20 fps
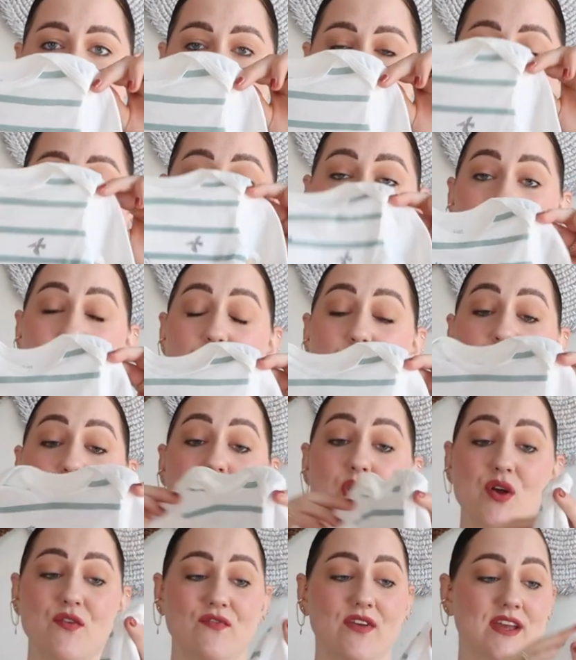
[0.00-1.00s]
pants that will go
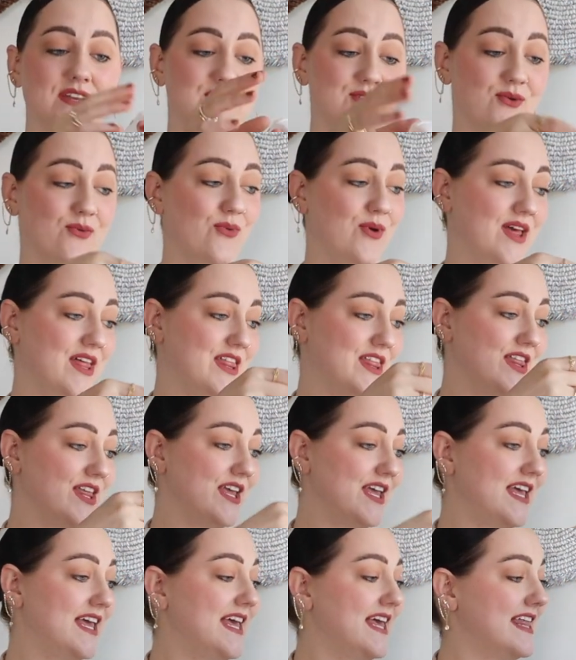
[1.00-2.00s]
perfect with
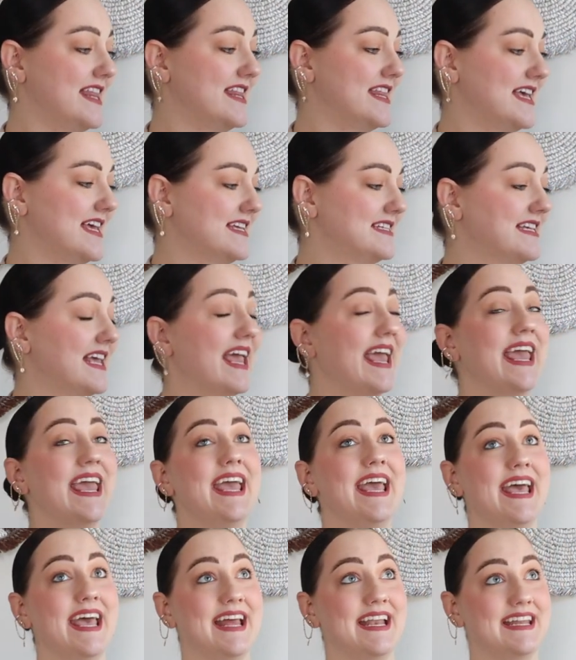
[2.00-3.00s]
this
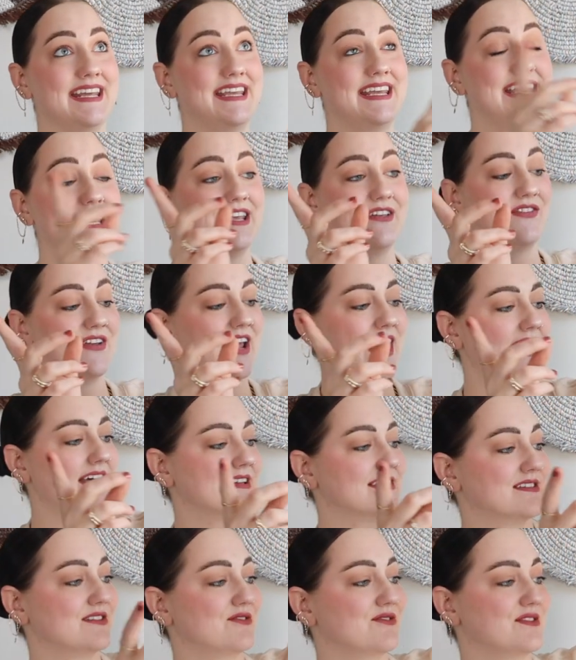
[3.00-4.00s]
and he even
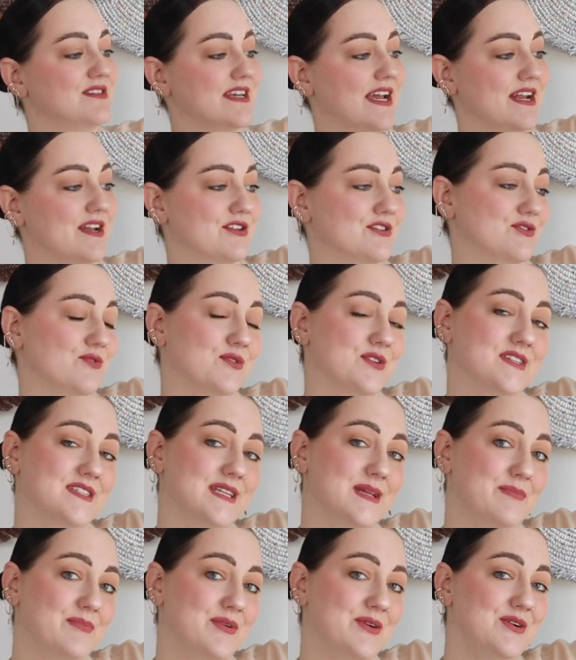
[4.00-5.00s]
has little dinosaur
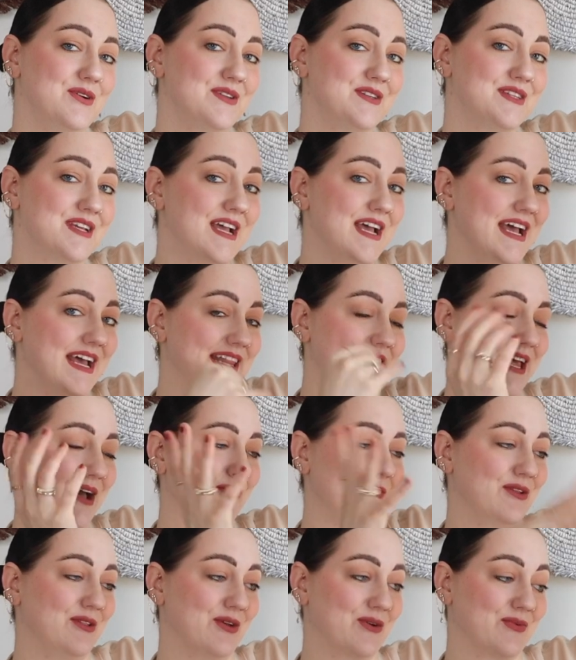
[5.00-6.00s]
slippers
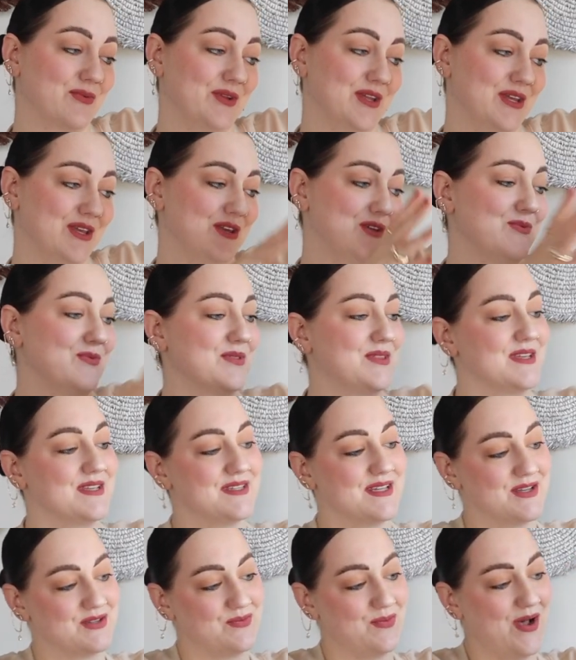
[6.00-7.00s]
that would look really cute with
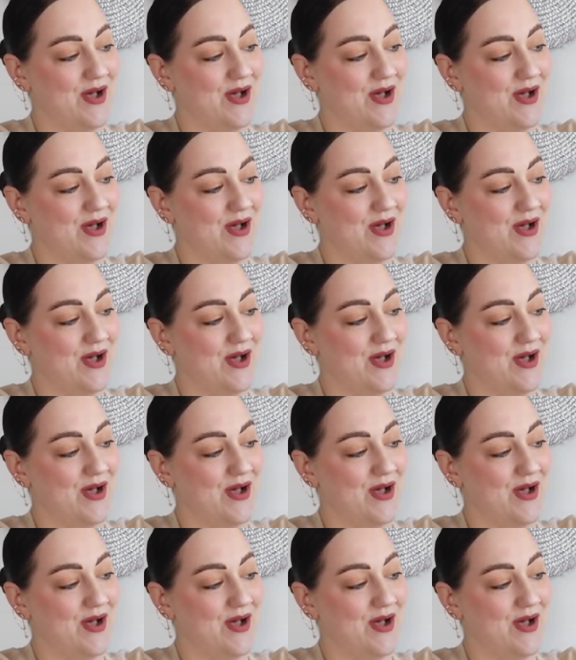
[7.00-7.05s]
this as